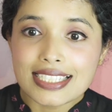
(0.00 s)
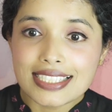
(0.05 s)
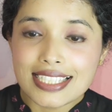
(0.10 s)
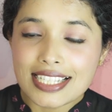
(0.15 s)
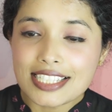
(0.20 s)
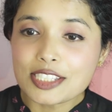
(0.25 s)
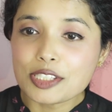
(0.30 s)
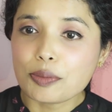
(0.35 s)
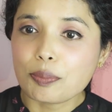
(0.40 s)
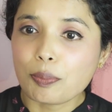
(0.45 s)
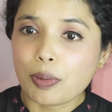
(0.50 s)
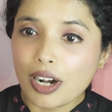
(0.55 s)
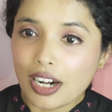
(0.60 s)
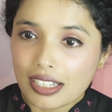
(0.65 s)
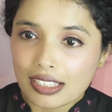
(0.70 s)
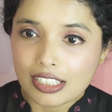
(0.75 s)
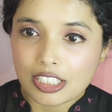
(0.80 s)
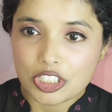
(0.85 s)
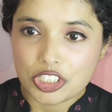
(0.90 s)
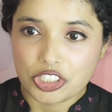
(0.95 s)
since the
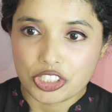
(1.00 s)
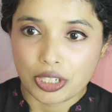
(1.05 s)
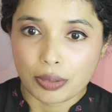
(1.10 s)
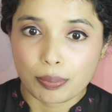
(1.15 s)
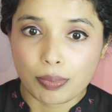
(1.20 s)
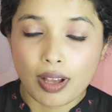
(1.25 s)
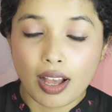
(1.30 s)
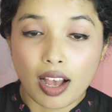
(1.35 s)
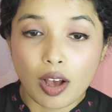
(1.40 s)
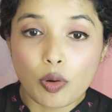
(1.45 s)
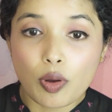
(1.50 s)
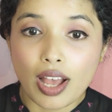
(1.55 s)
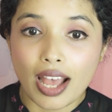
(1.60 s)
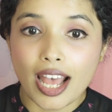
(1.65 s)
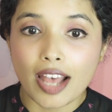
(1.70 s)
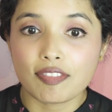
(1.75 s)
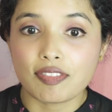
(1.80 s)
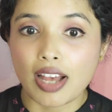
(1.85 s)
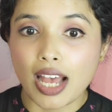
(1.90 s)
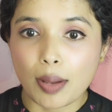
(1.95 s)
partnership, how
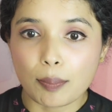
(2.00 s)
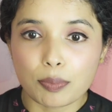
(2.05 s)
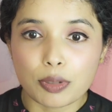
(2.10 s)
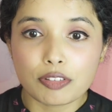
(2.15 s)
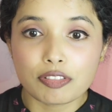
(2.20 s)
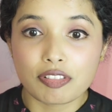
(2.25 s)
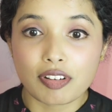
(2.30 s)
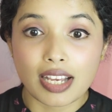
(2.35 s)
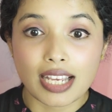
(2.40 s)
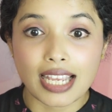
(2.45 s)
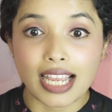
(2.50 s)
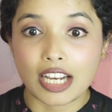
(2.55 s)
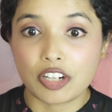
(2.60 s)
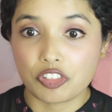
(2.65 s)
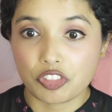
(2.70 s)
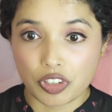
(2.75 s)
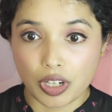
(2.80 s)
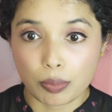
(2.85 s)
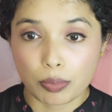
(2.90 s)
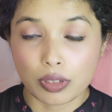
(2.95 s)
have Amplifi and
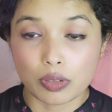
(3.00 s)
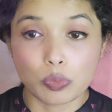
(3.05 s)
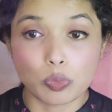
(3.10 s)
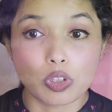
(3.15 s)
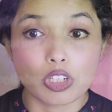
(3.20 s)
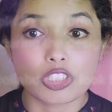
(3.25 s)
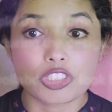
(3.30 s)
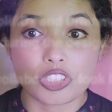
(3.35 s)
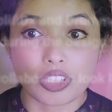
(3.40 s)
Drummond worked